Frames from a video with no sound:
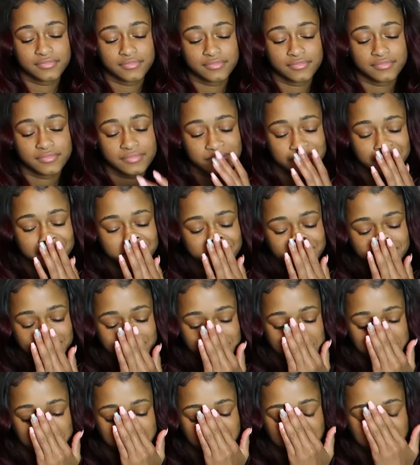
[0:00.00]

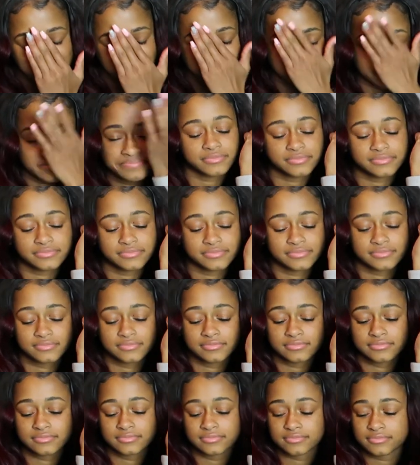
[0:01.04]

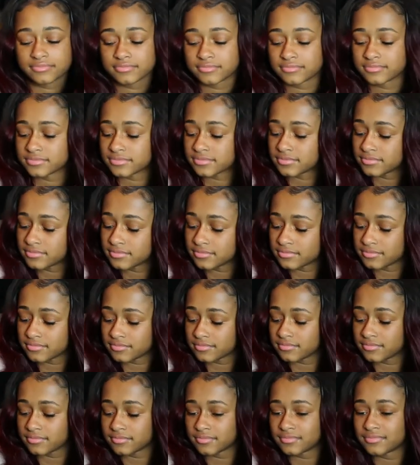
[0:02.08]

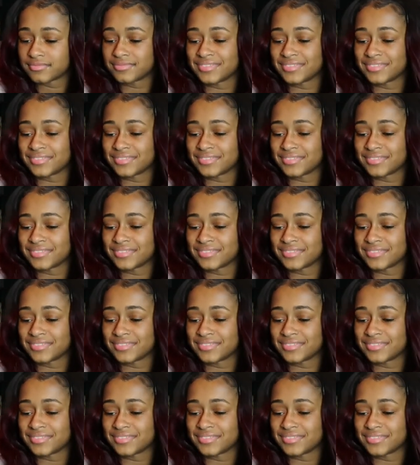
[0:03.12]
(silent)